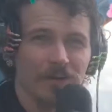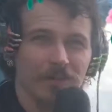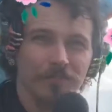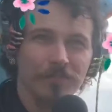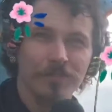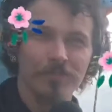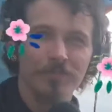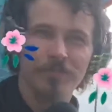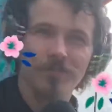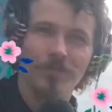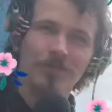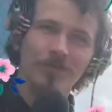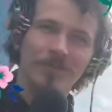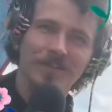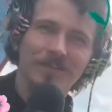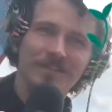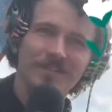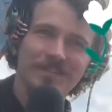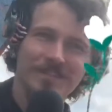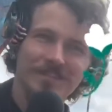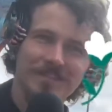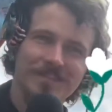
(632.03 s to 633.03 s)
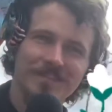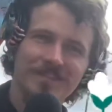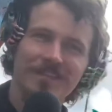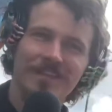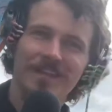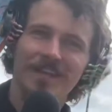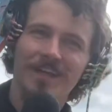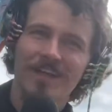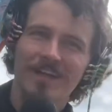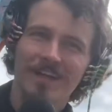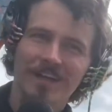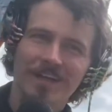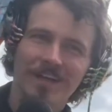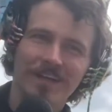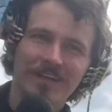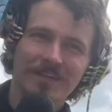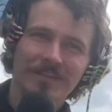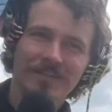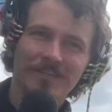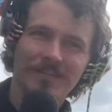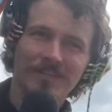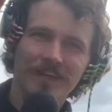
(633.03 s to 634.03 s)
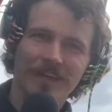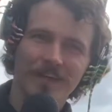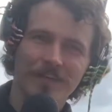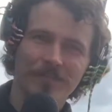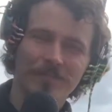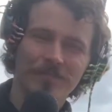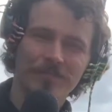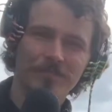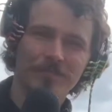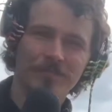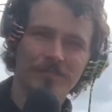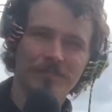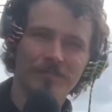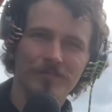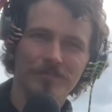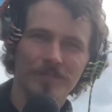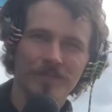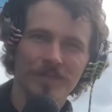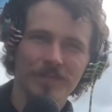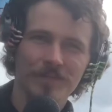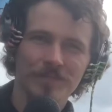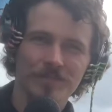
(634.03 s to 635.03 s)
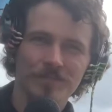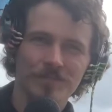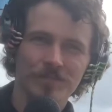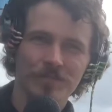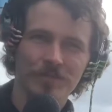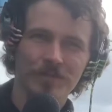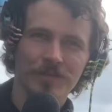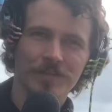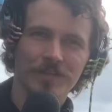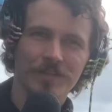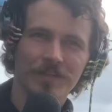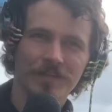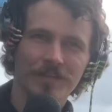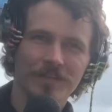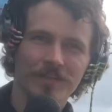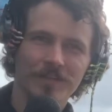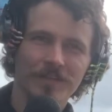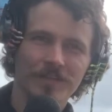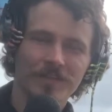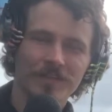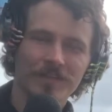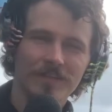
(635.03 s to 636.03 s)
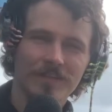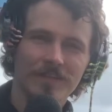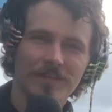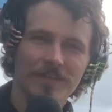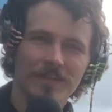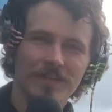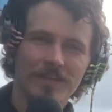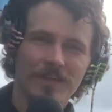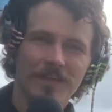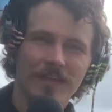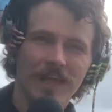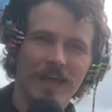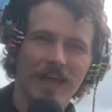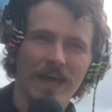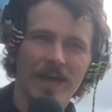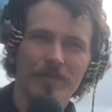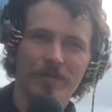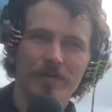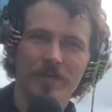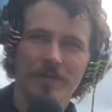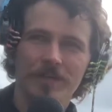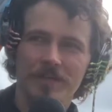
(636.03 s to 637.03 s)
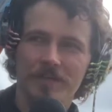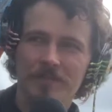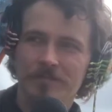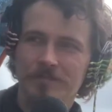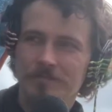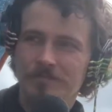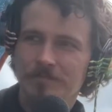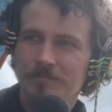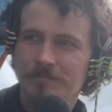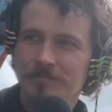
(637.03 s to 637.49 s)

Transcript: all the forests that I have been enjoying inhabiting,